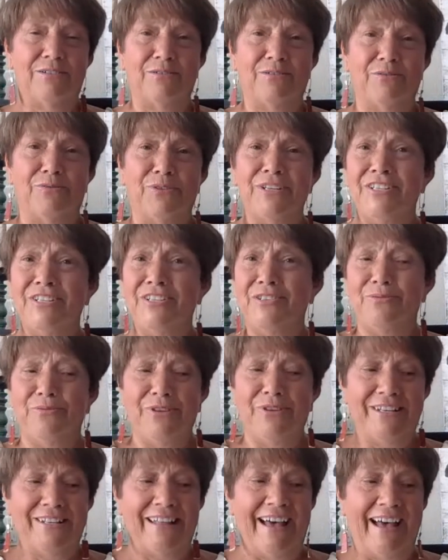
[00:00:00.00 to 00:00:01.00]
Once you
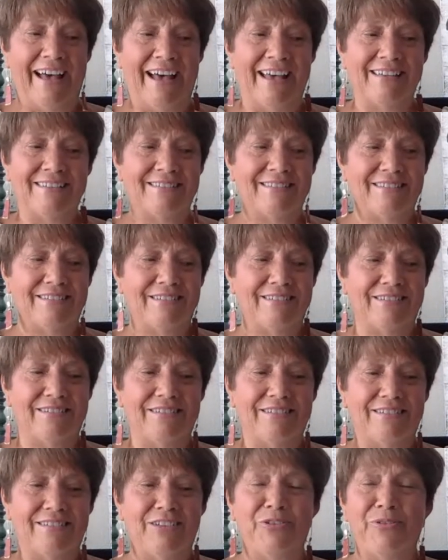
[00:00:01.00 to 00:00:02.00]
realize
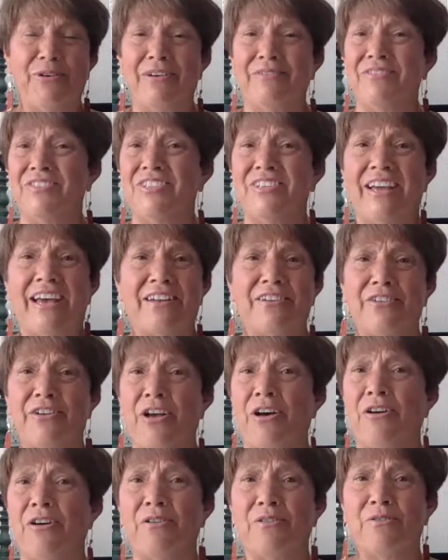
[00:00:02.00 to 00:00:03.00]
you have shattered
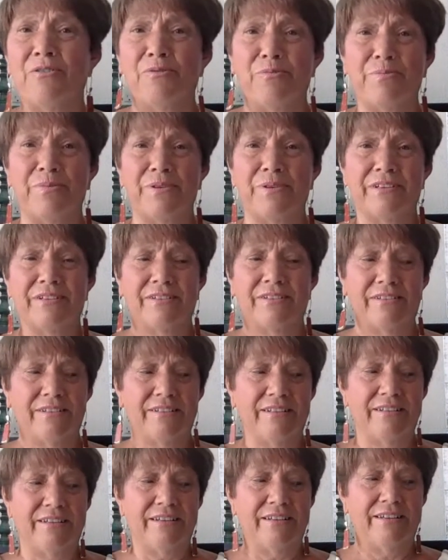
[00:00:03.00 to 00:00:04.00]
hope,
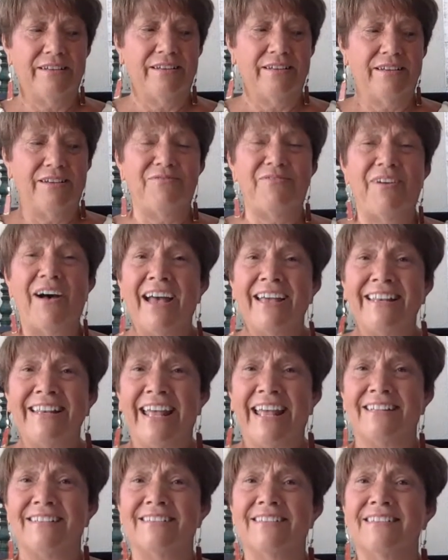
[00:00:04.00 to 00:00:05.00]

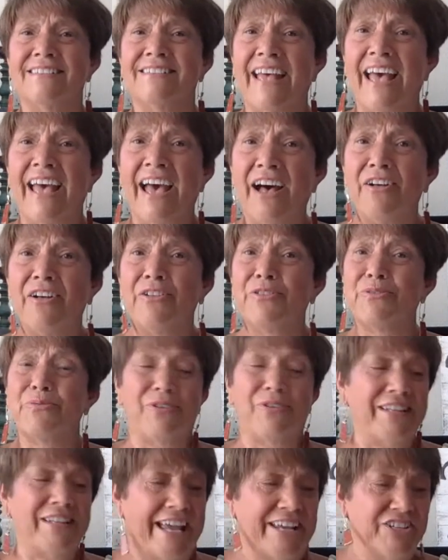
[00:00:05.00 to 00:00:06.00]
finances, health,
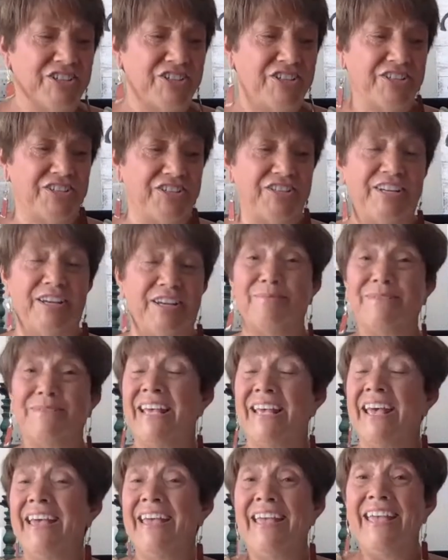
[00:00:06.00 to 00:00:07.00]
relationships,
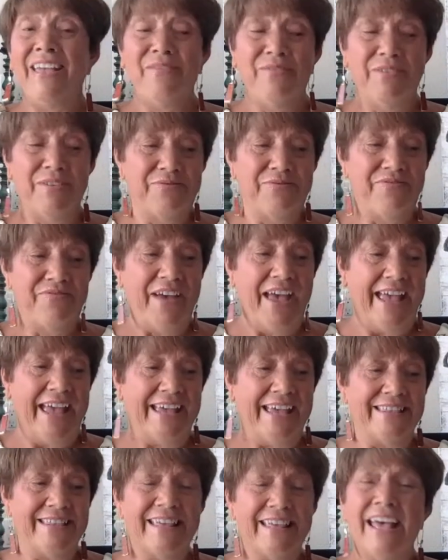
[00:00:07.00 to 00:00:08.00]
even
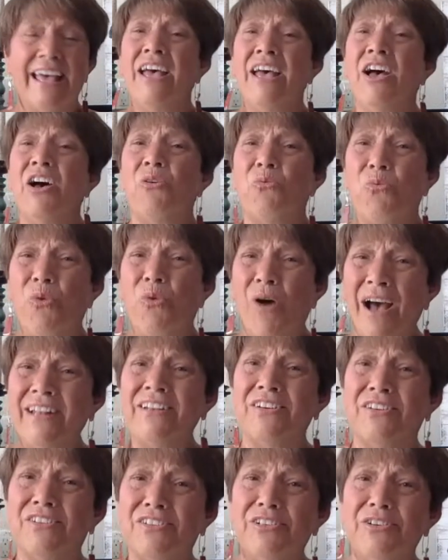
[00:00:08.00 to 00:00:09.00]
faith, what
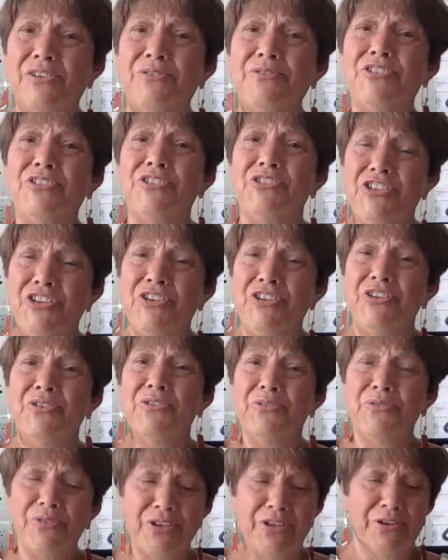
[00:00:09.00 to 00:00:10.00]
glue do
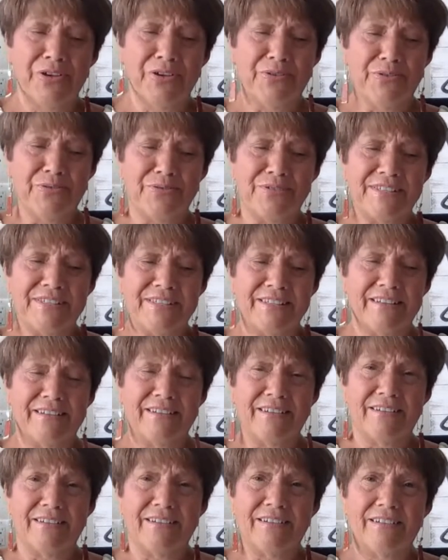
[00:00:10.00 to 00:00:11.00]
you use
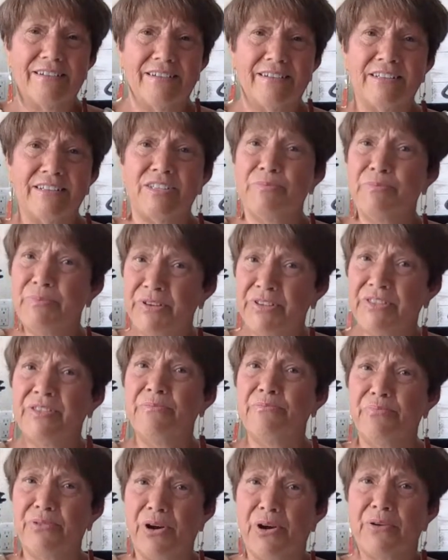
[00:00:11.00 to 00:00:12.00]
to put the
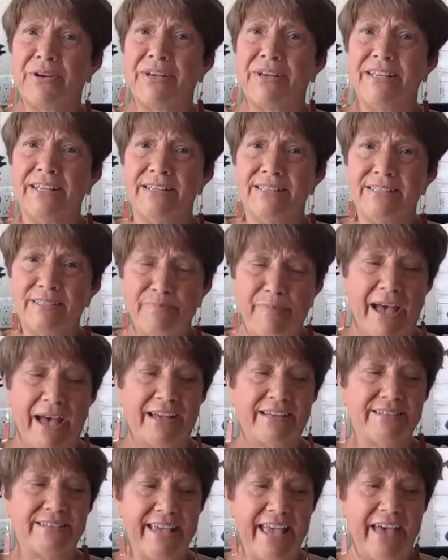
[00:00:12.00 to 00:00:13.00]
brokenness
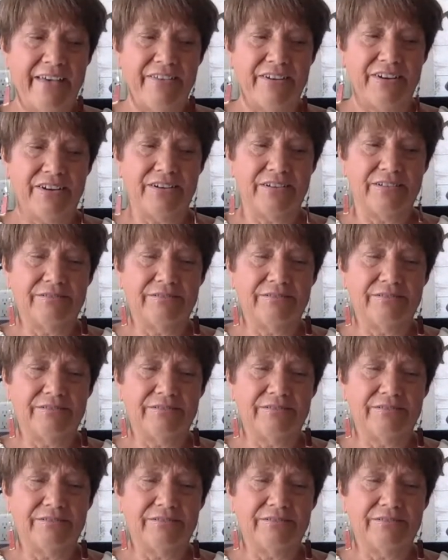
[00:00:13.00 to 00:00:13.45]
back together?